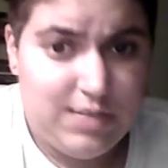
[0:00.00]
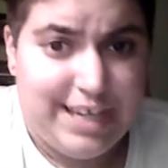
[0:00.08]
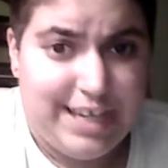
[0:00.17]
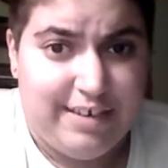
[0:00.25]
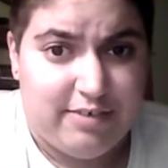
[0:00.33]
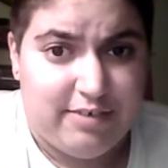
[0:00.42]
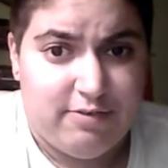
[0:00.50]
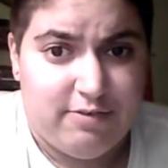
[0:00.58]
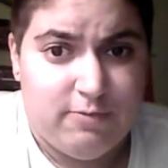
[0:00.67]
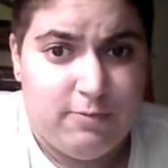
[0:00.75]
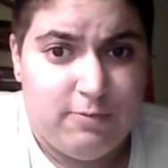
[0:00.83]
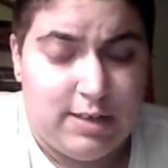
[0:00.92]
guess
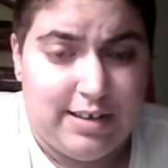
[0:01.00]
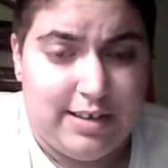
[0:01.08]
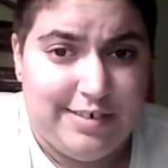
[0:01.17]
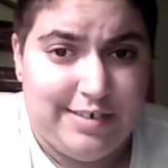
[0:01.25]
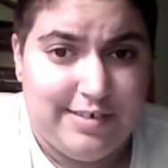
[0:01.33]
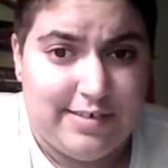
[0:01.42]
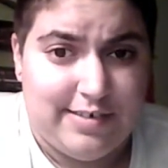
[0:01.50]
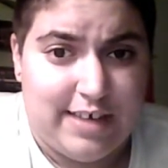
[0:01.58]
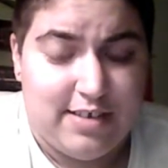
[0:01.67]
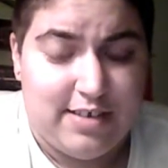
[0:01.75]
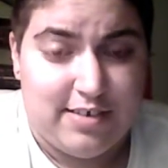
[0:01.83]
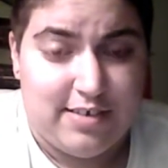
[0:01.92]
what it is is
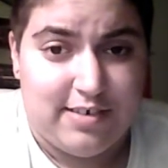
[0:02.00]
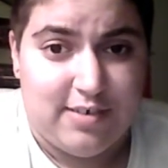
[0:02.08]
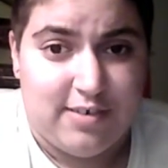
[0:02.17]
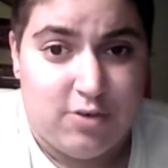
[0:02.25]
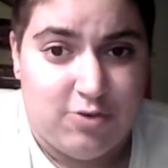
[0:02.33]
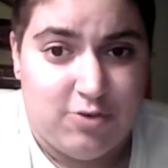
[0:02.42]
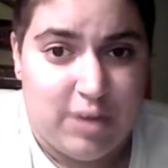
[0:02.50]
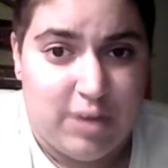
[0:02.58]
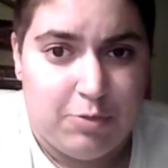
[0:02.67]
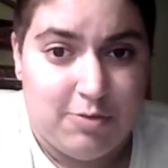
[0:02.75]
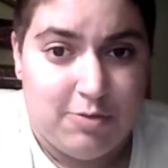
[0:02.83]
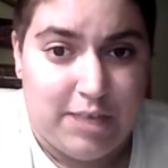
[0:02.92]
that this is a new
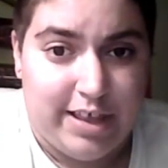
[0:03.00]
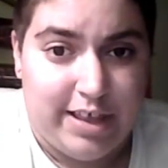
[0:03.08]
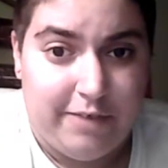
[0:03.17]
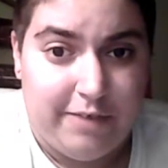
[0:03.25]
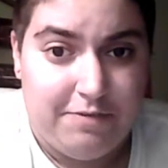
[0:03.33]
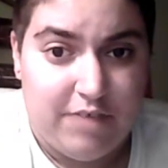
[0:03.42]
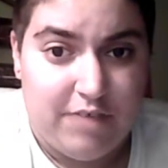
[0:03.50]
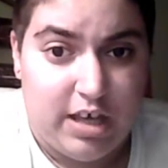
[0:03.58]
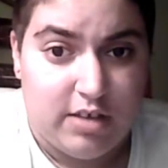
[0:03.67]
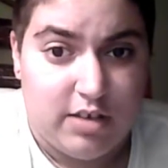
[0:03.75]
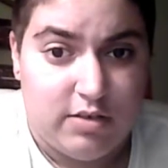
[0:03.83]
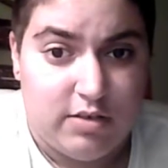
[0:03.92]
chapter in my life,
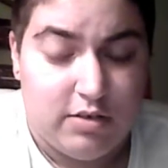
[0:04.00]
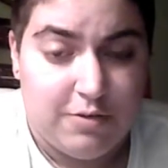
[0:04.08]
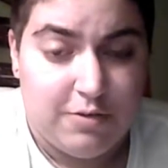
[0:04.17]
and